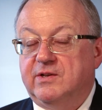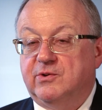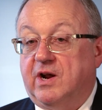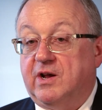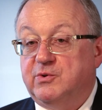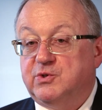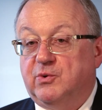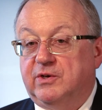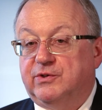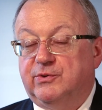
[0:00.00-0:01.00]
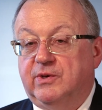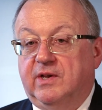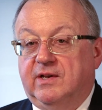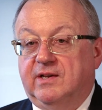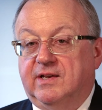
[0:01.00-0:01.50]
You're not always going to
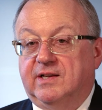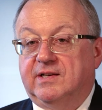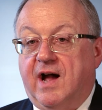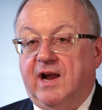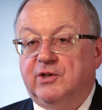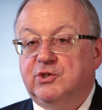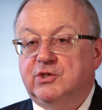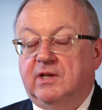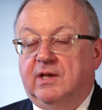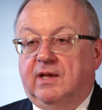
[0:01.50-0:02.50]
get acknowledged.